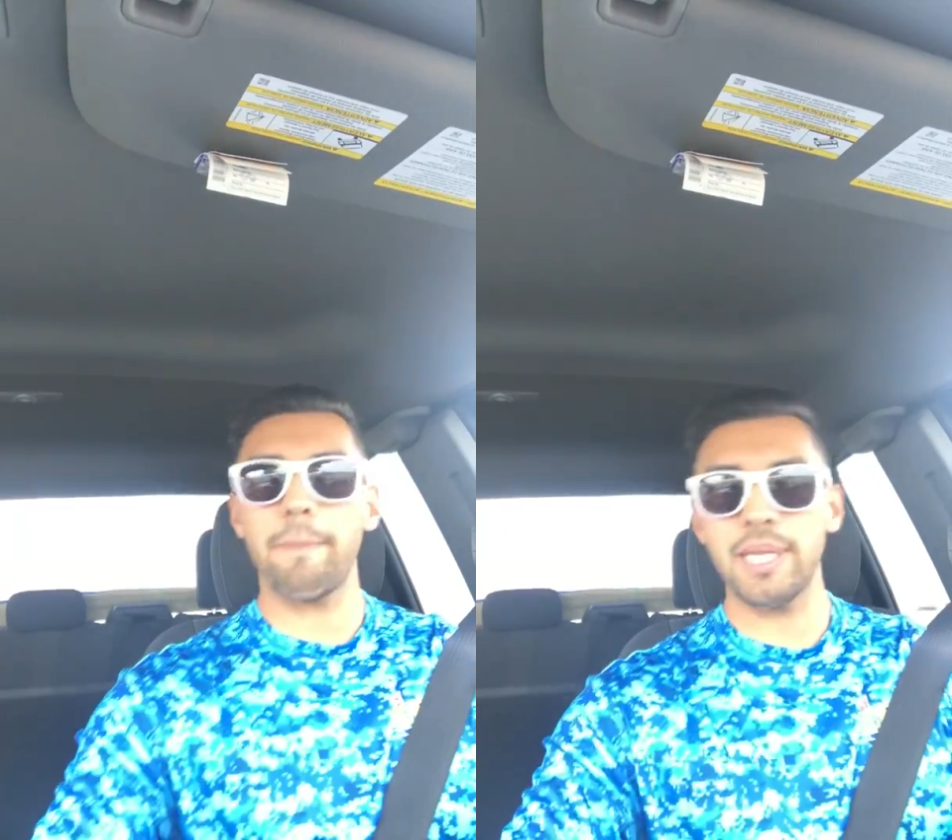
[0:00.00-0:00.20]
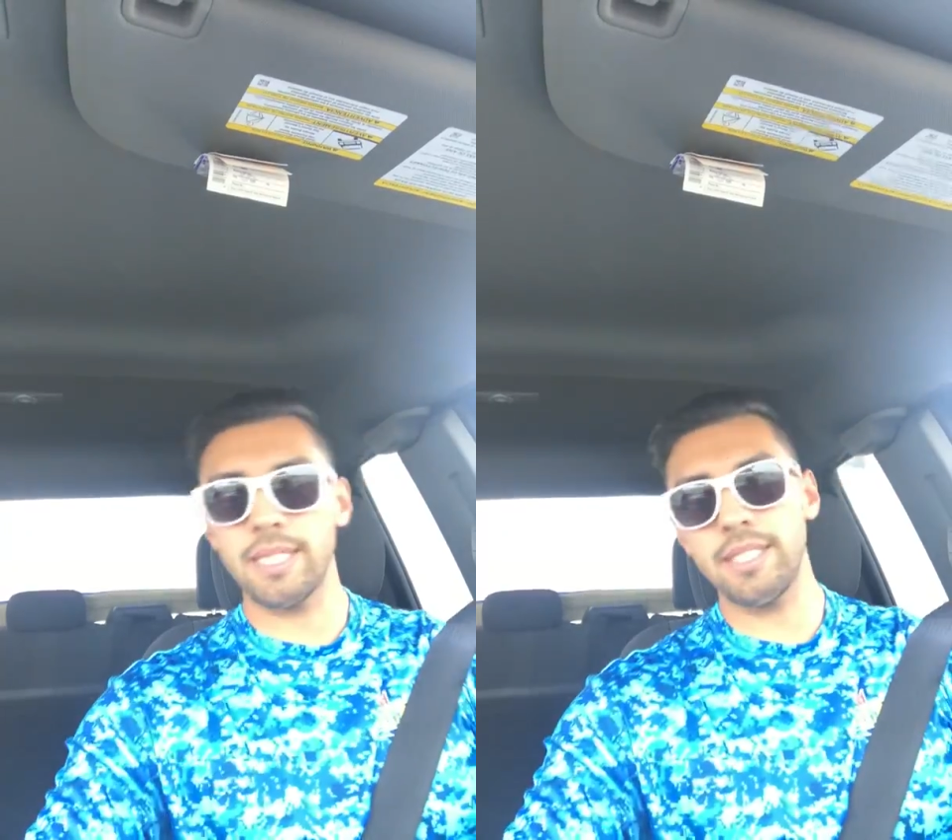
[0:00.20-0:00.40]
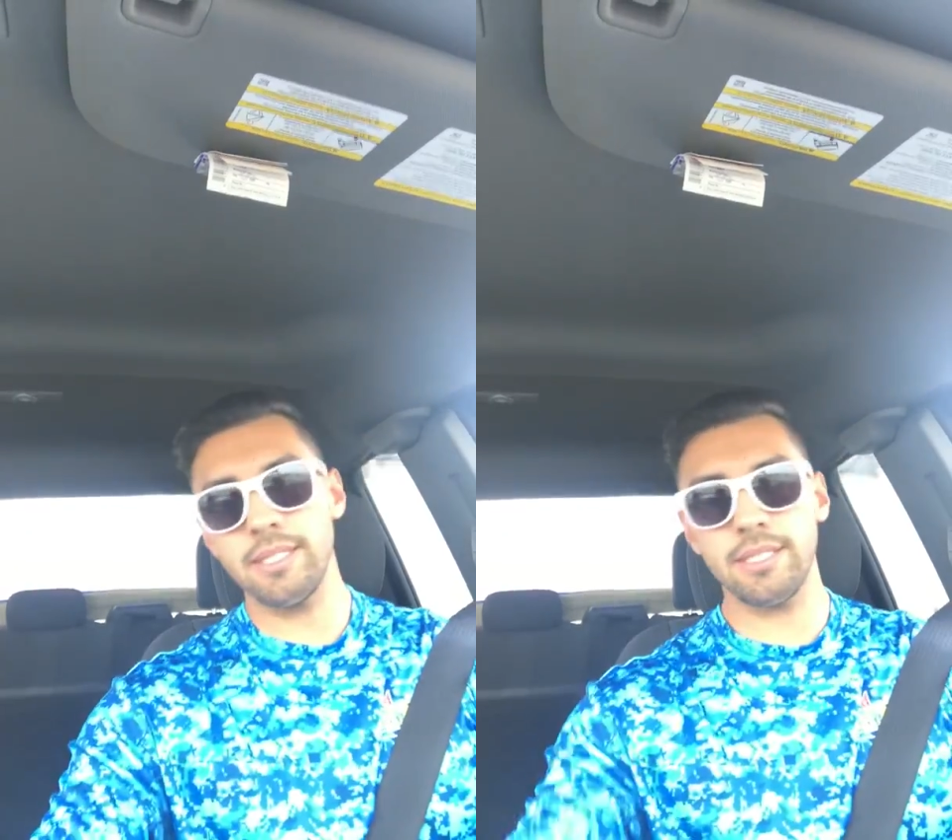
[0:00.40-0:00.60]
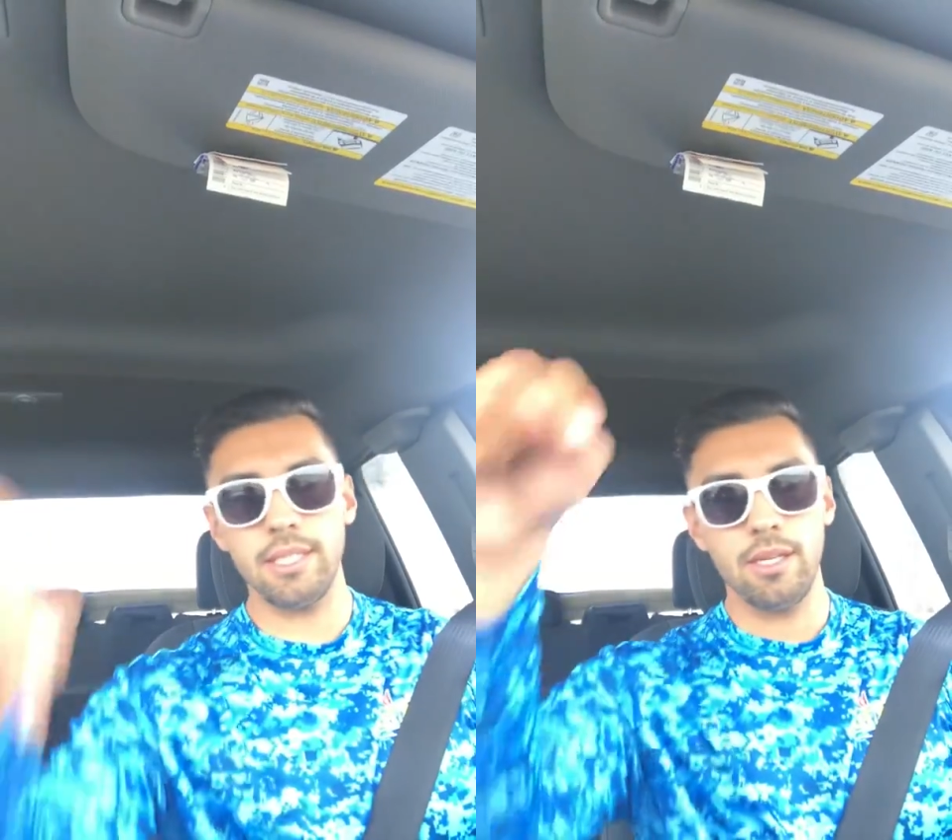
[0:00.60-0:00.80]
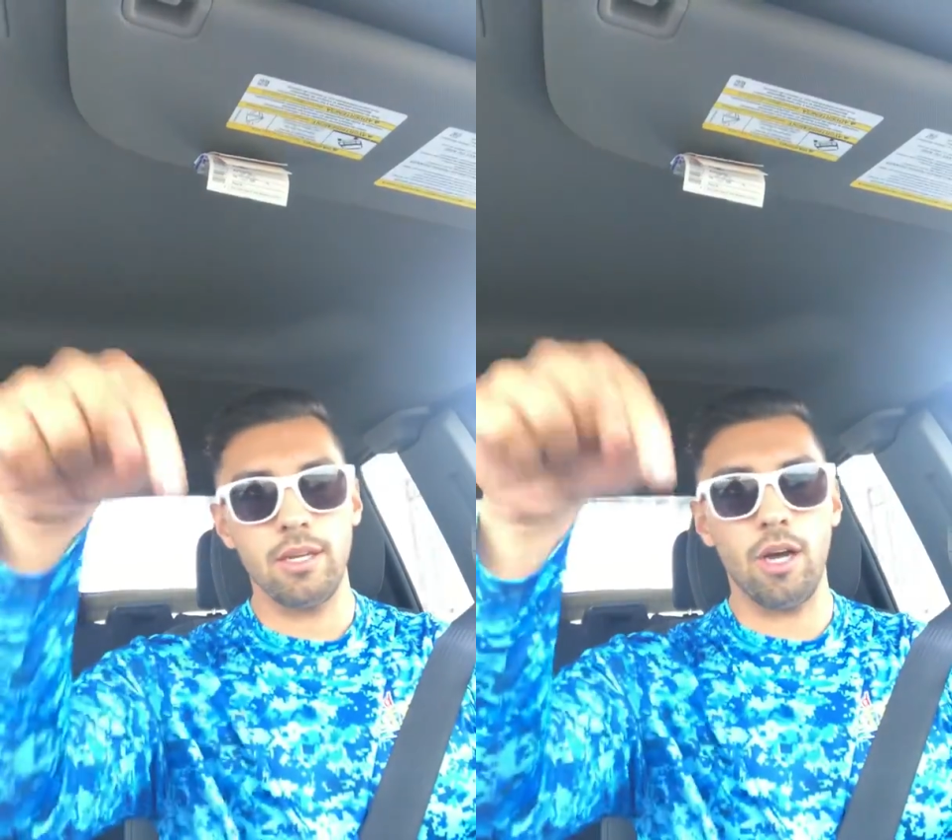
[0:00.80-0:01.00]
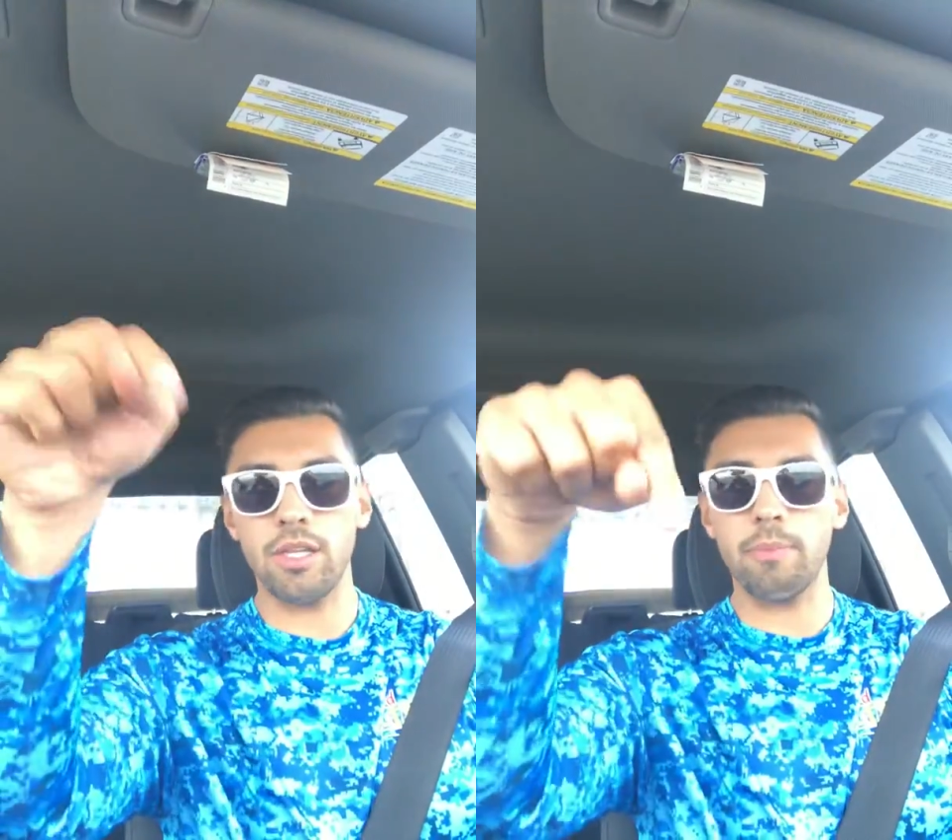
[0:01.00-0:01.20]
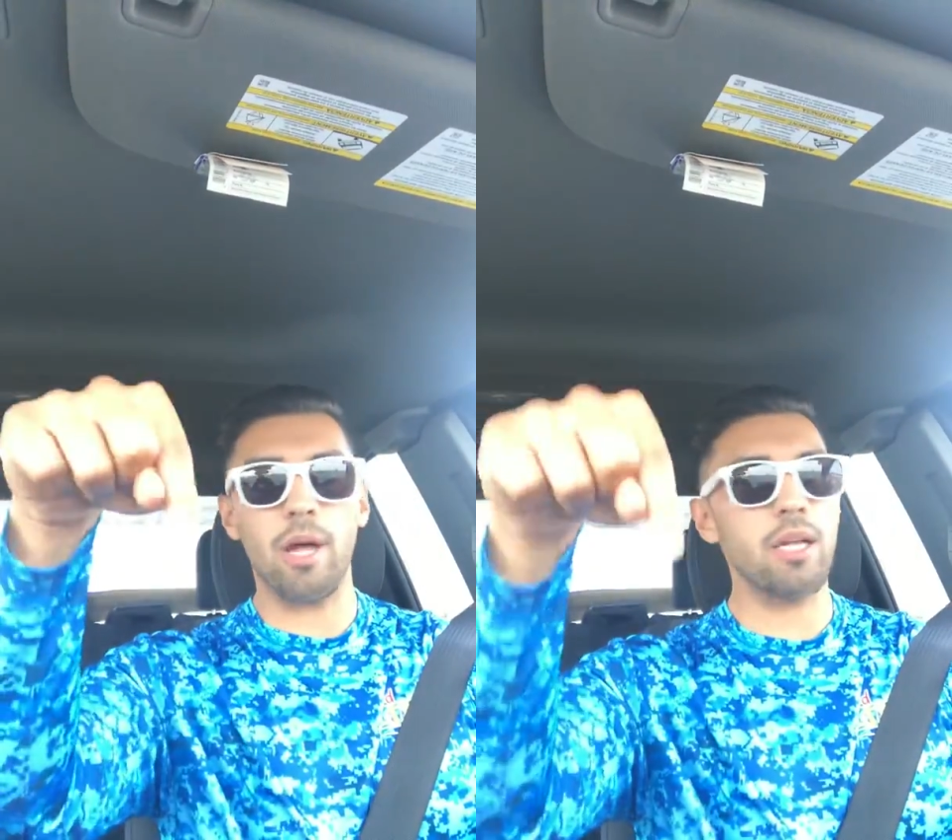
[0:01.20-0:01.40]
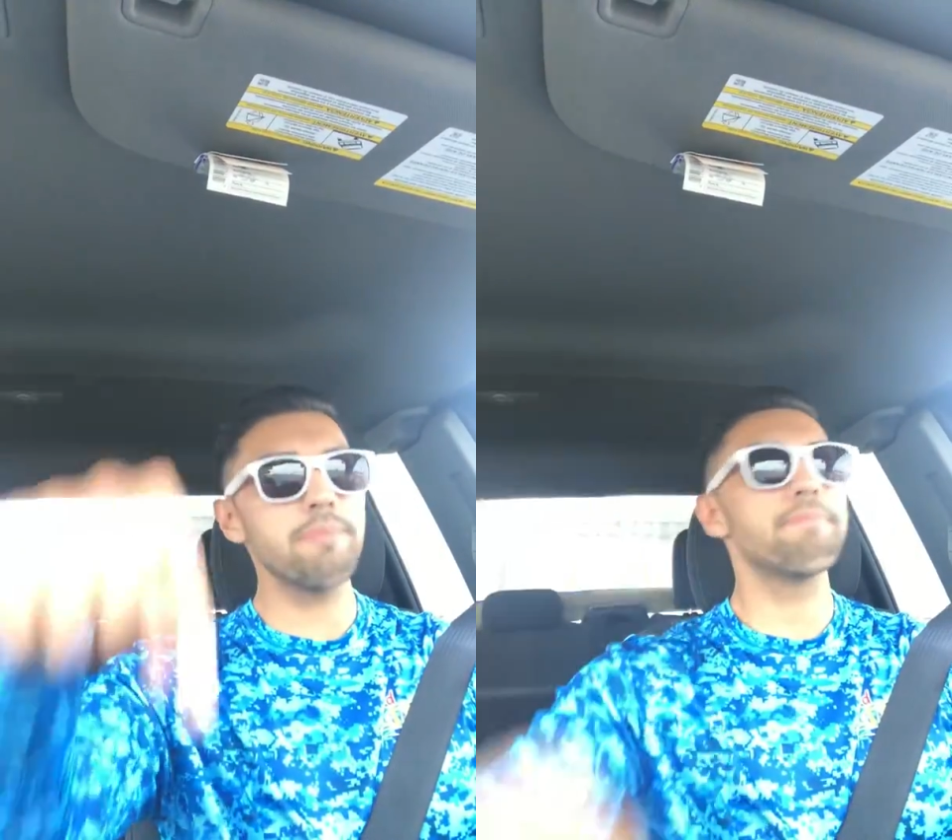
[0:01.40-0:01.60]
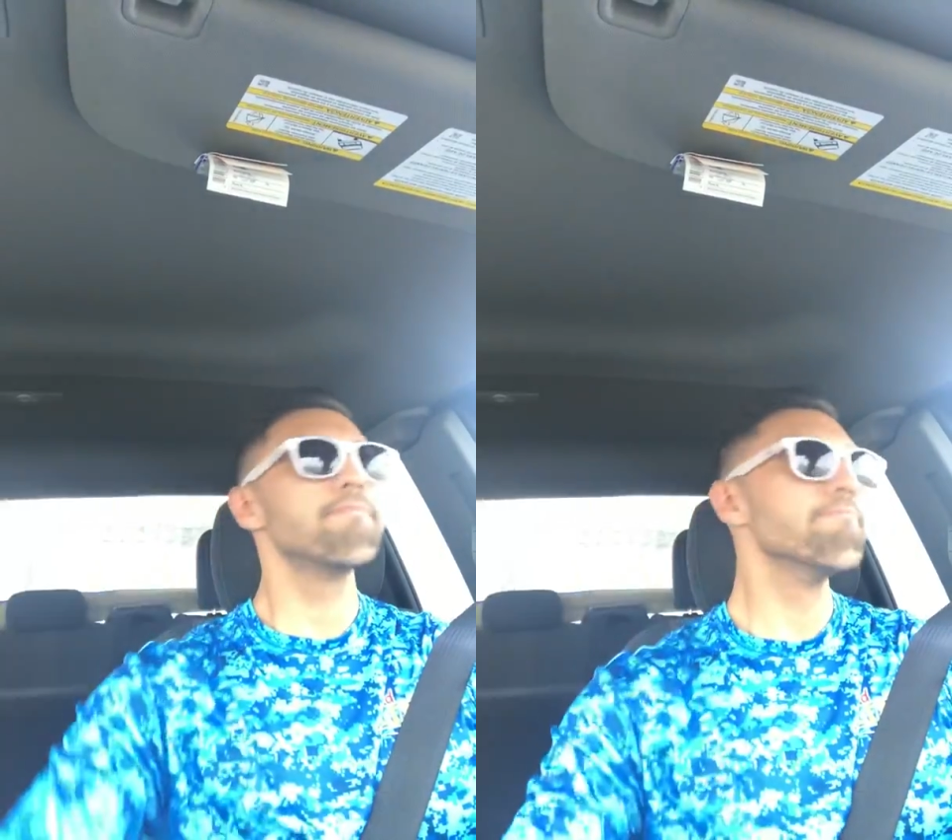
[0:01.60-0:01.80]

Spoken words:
please, on the bottom.